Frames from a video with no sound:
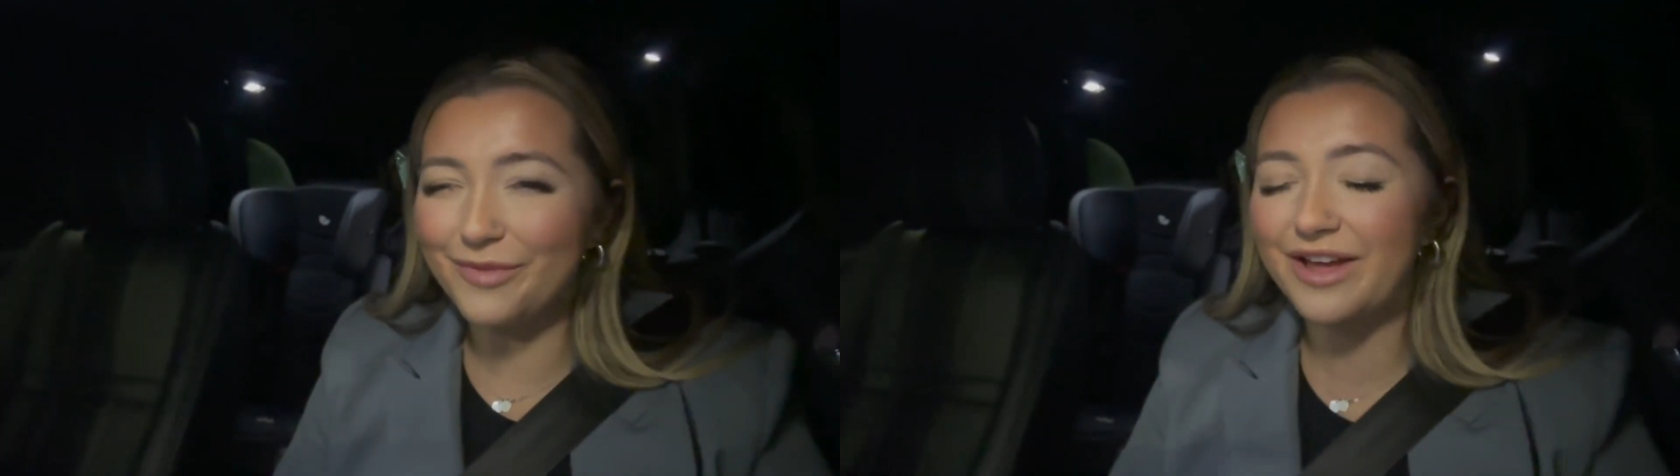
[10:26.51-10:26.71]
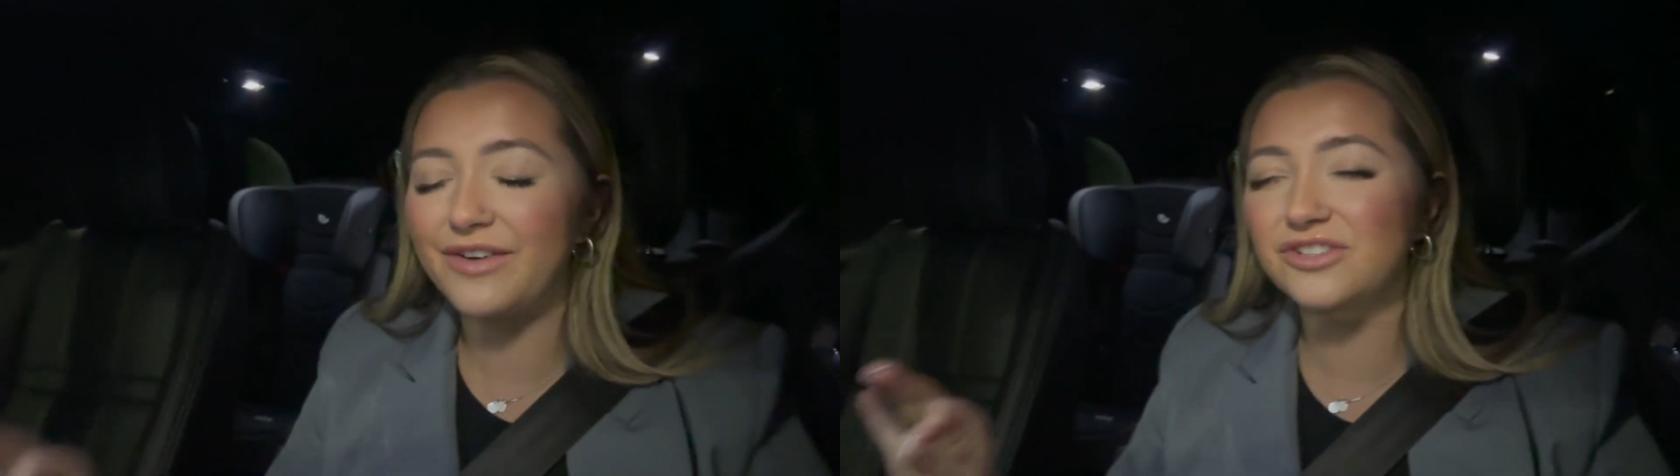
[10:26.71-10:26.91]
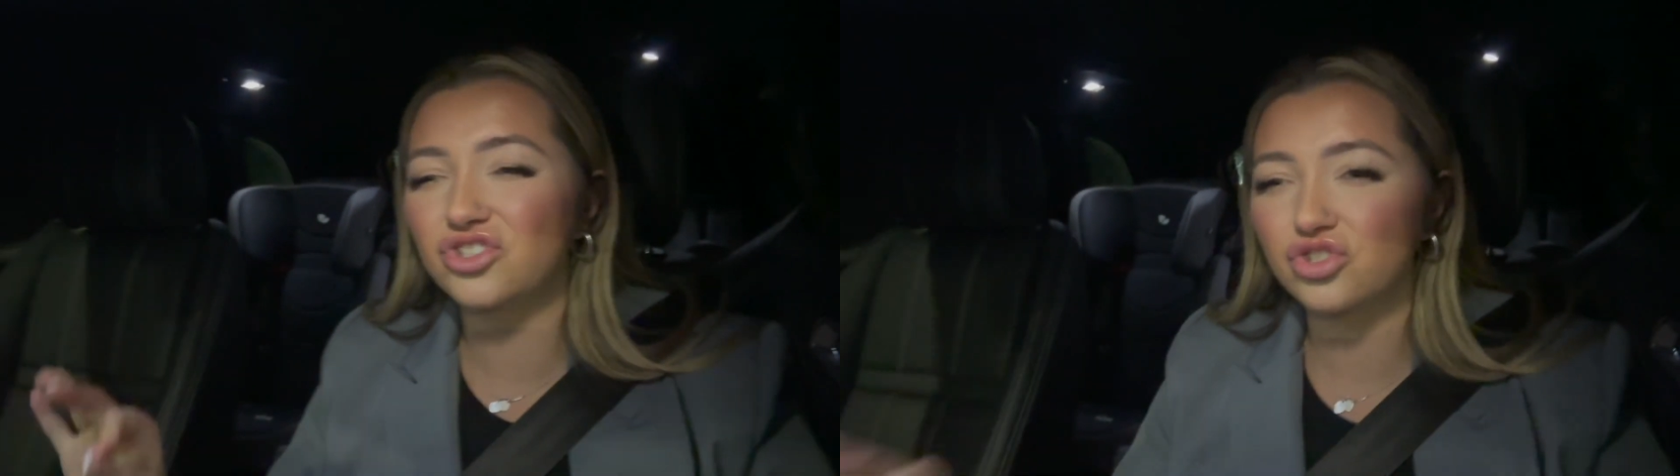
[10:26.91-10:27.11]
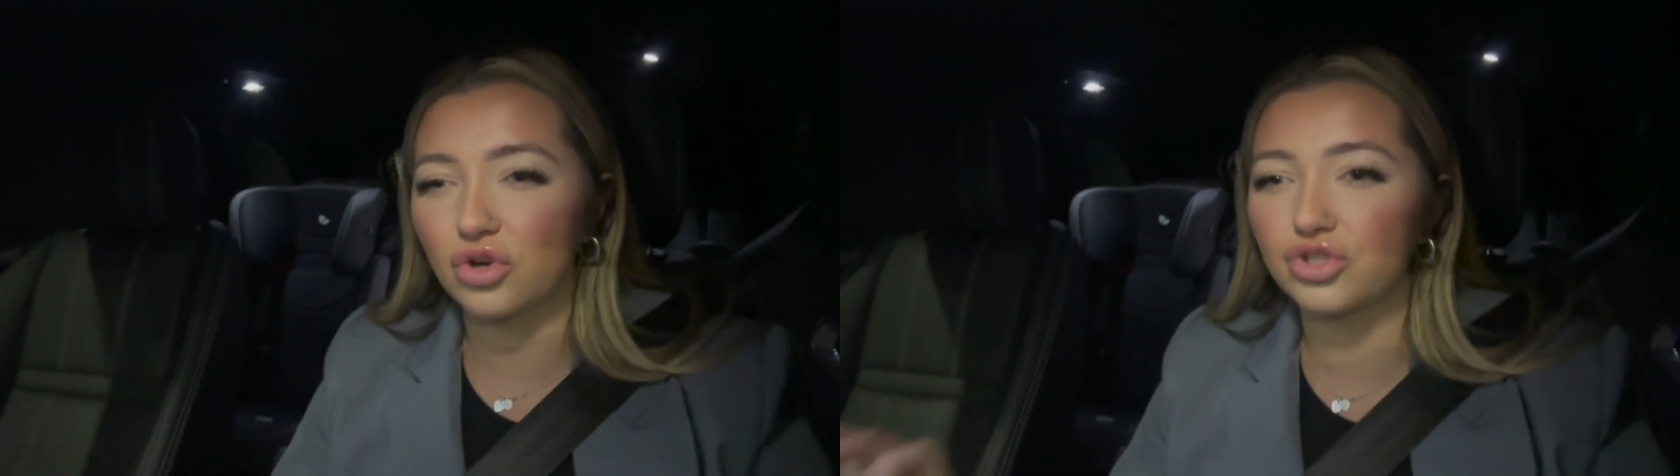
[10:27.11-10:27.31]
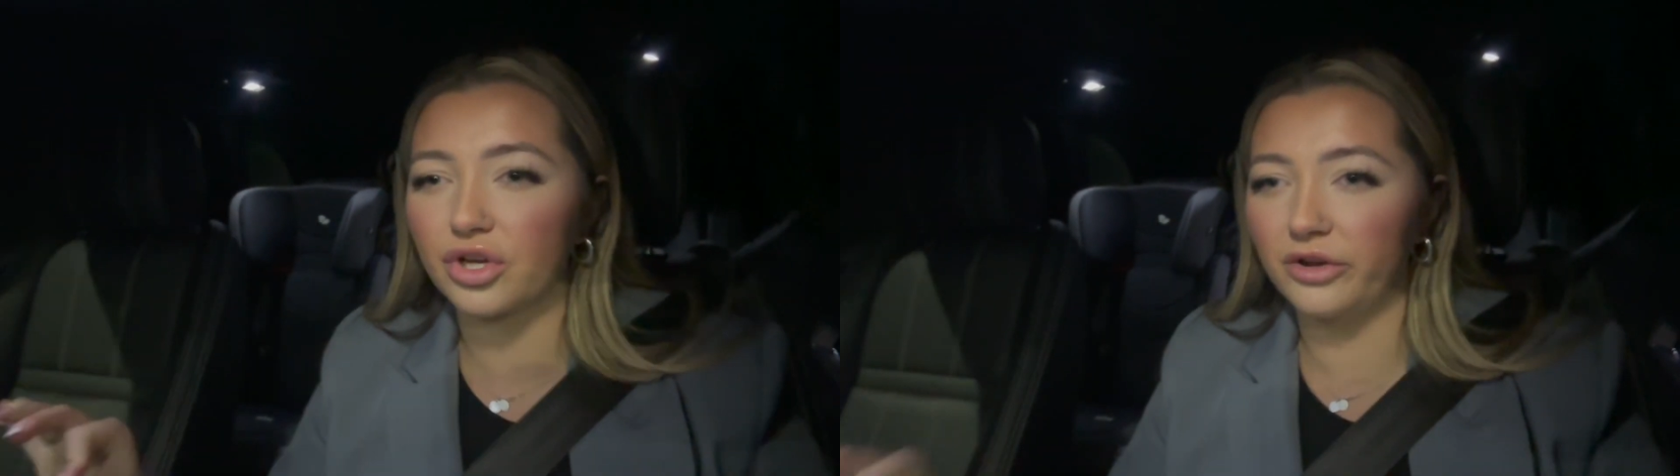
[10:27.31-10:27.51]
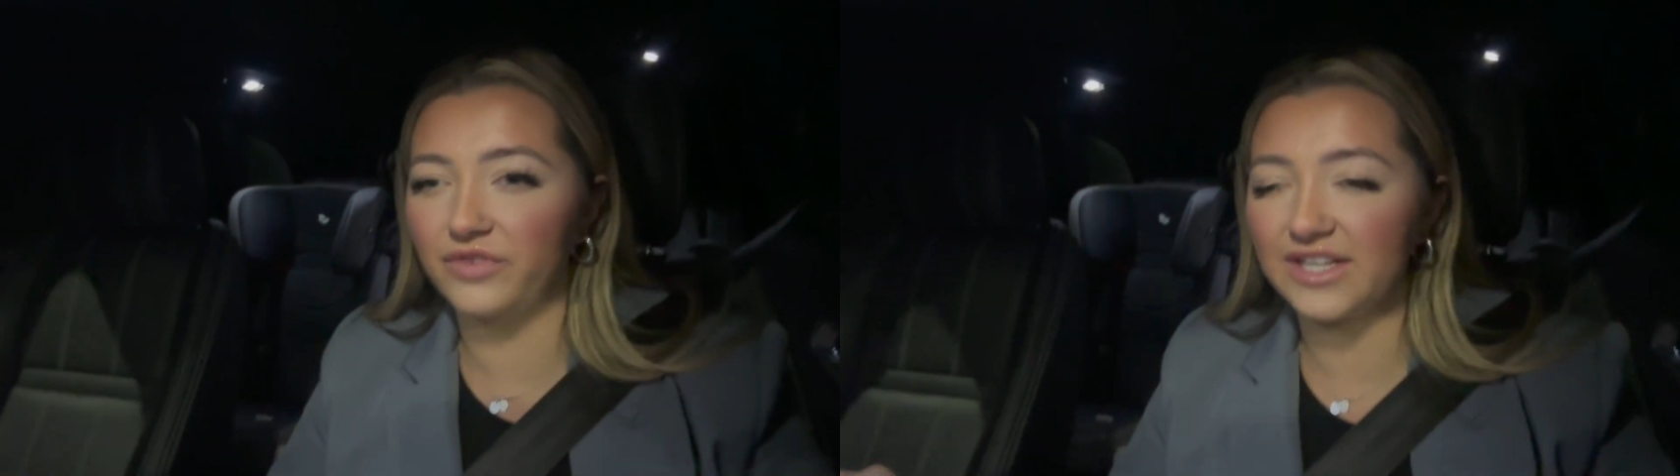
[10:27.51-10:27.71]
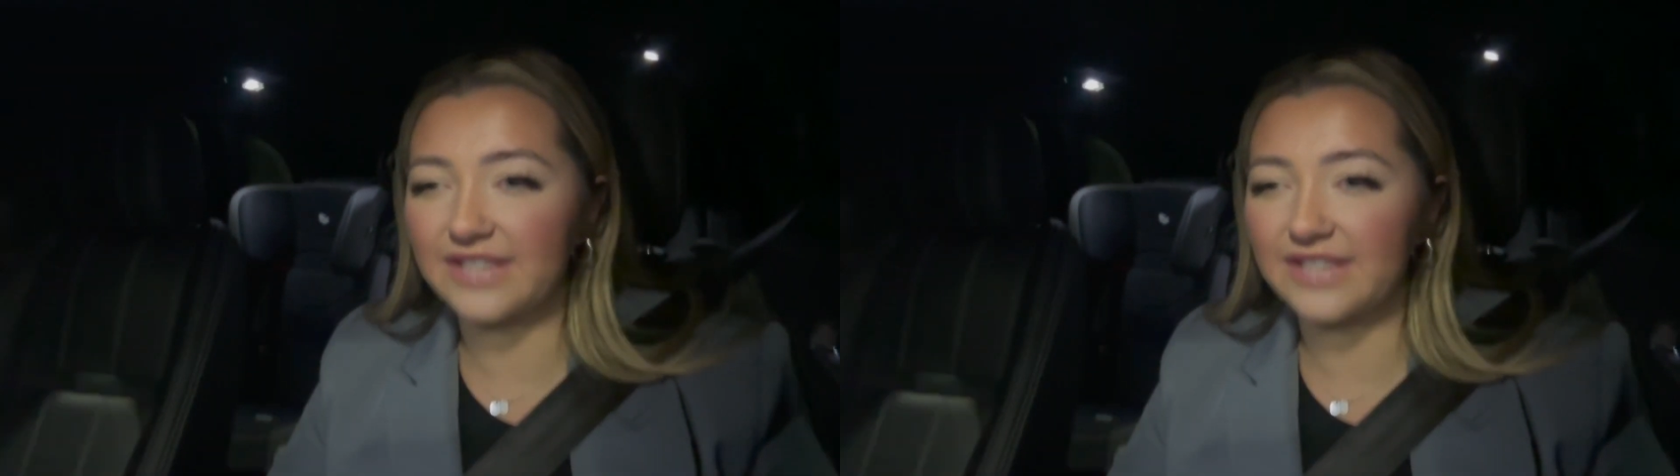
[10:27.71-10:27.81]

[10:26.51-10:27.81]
Like, I've had such a lovely